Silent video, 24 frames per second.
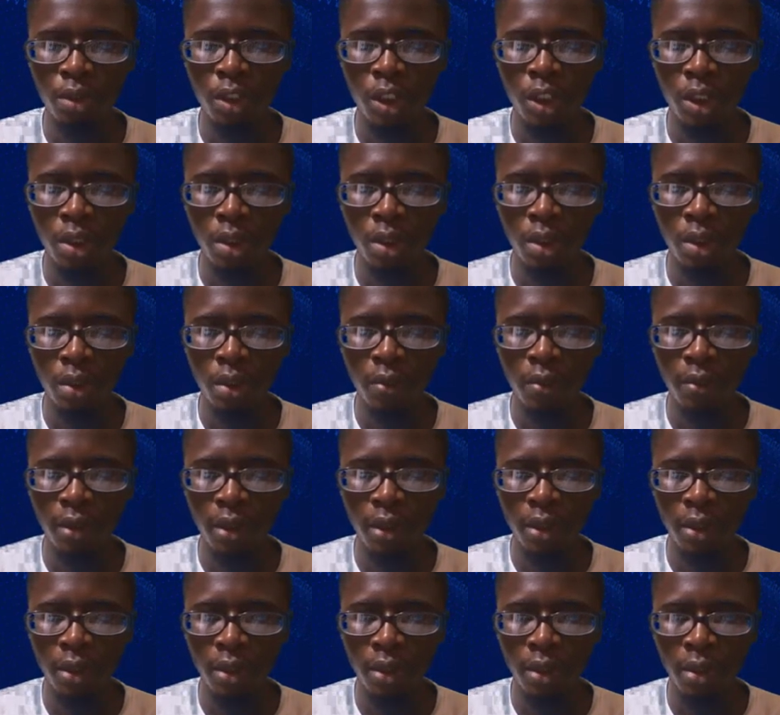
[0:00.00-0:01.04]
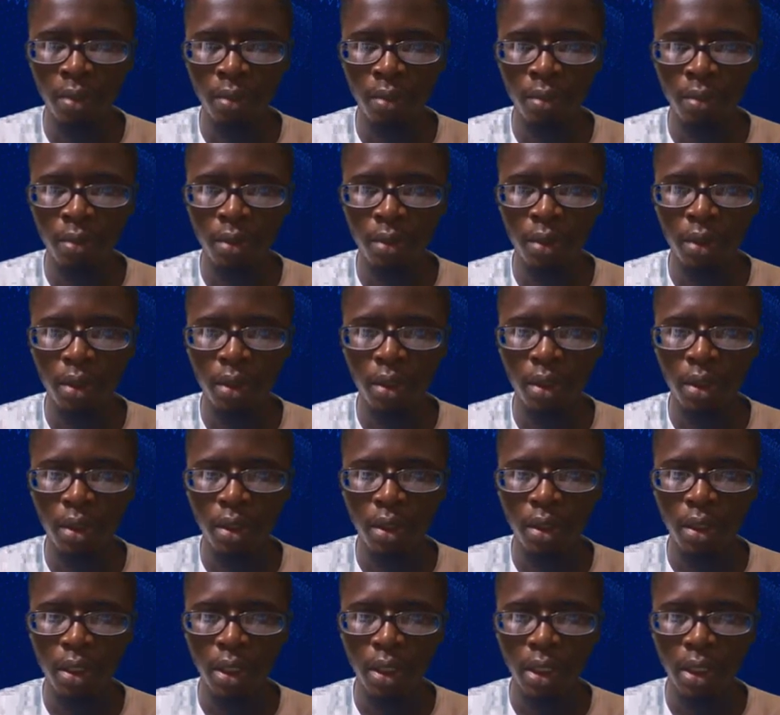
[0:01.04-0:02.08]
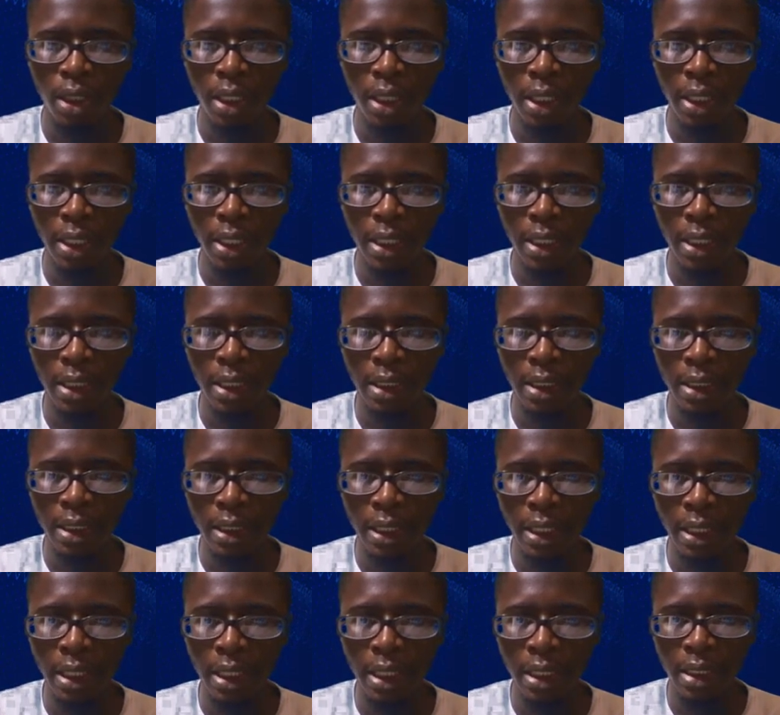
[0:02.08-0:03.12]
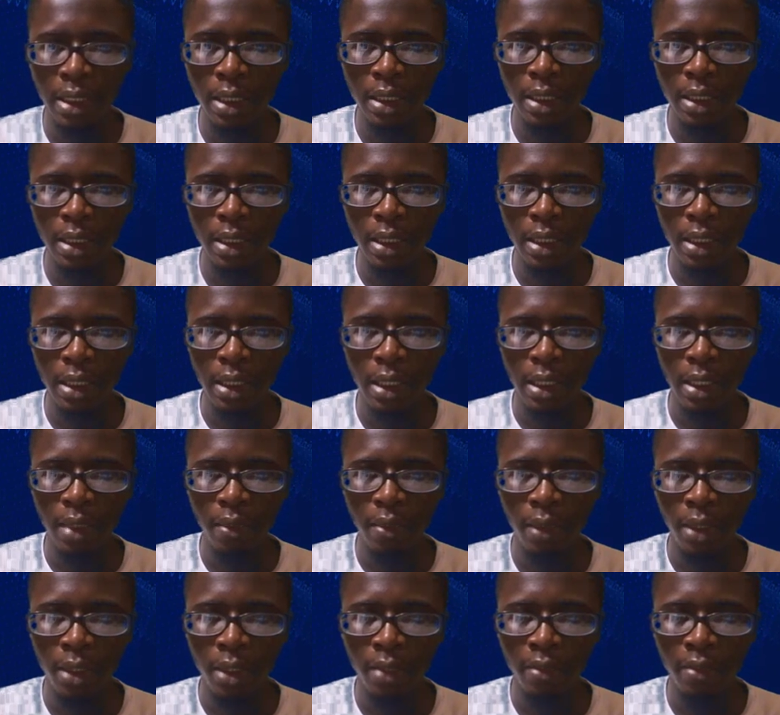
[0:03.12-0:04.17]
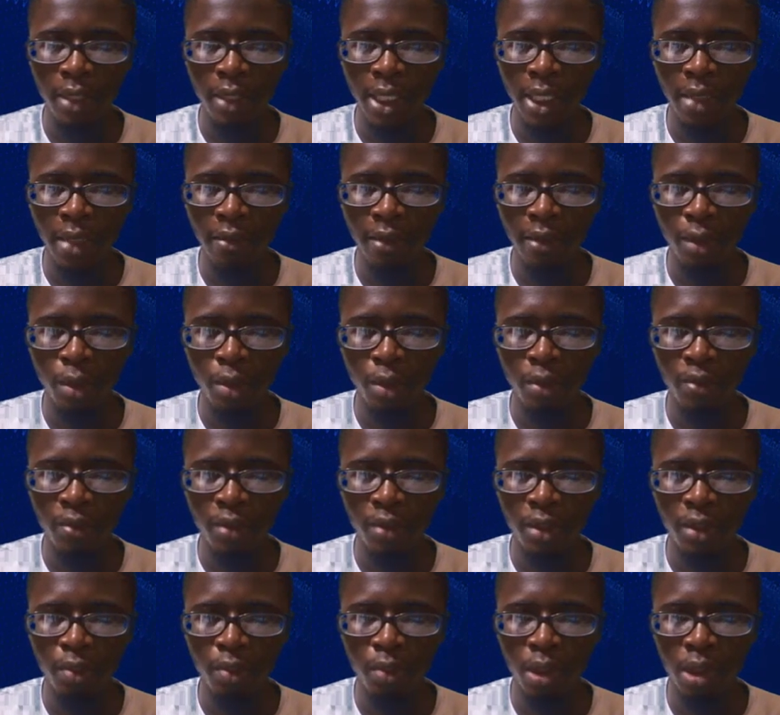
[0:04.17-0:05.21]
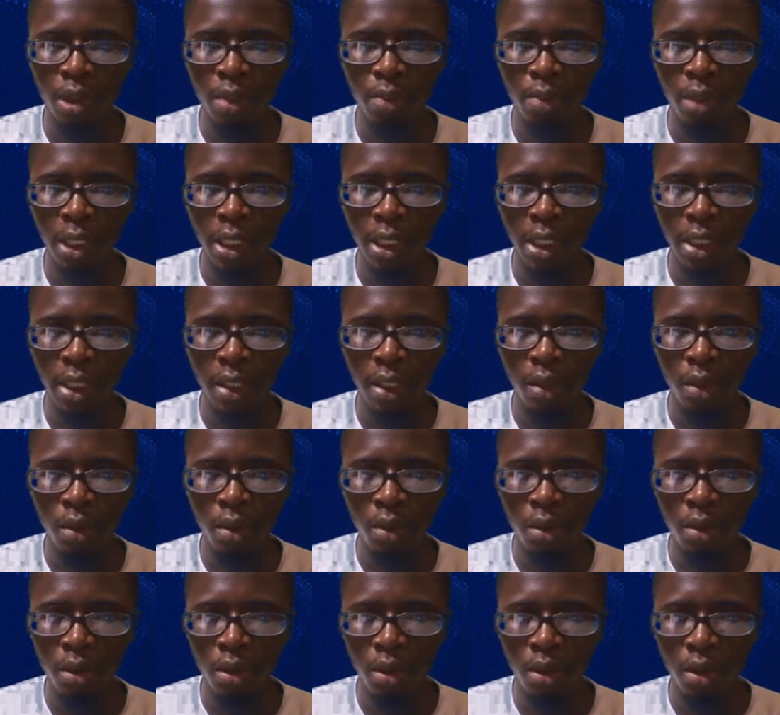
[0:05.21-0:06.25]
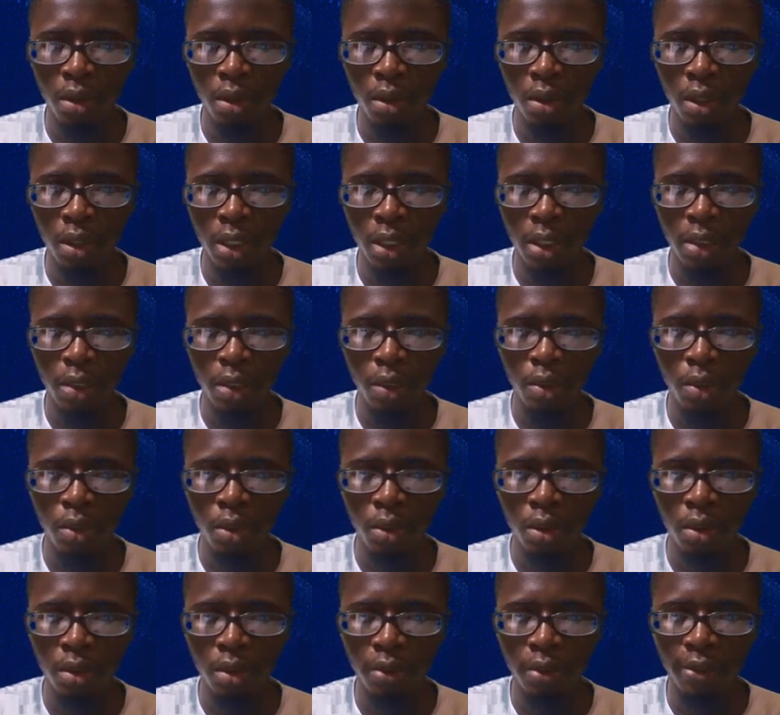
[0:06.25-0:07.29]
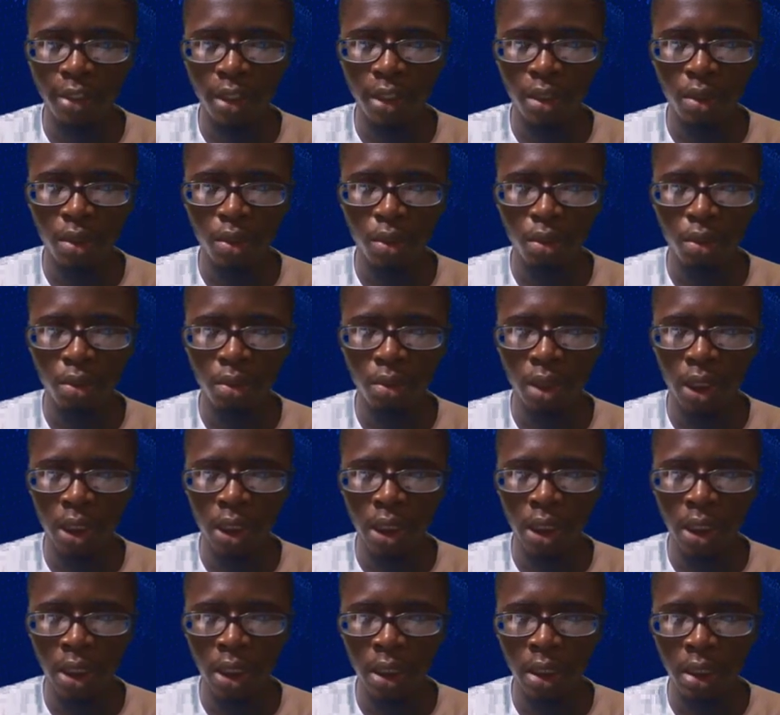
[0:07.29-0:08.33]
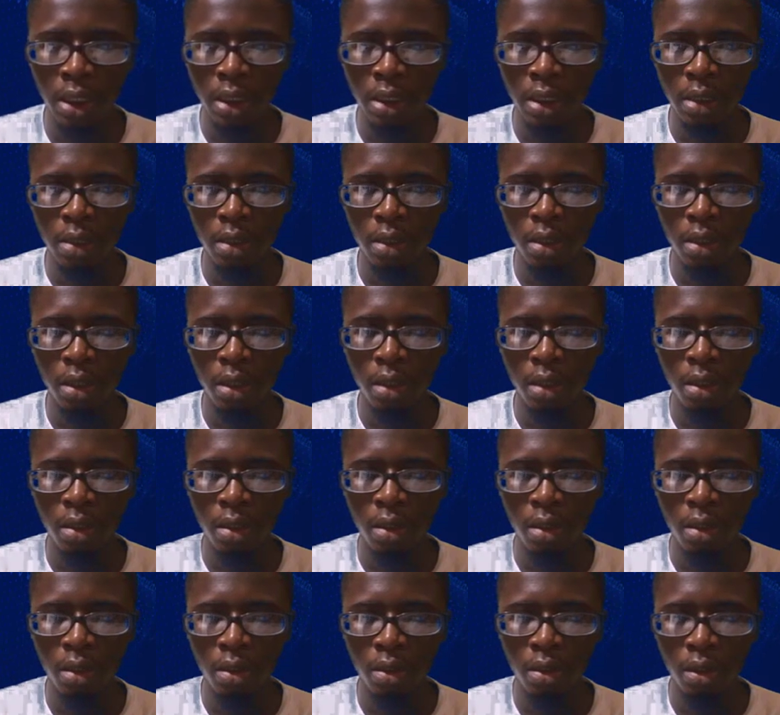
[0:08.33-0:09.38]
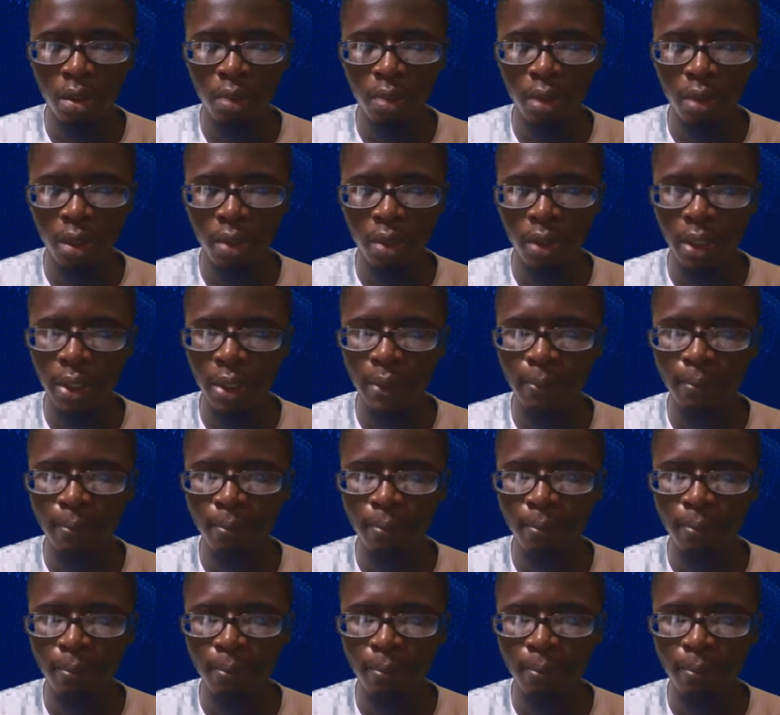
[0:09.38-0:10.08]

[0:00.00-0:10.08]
theory of logarithm. And here it says that whenever you have a coefficient multiplying a log, you can use a coefficient to raise the log to a power.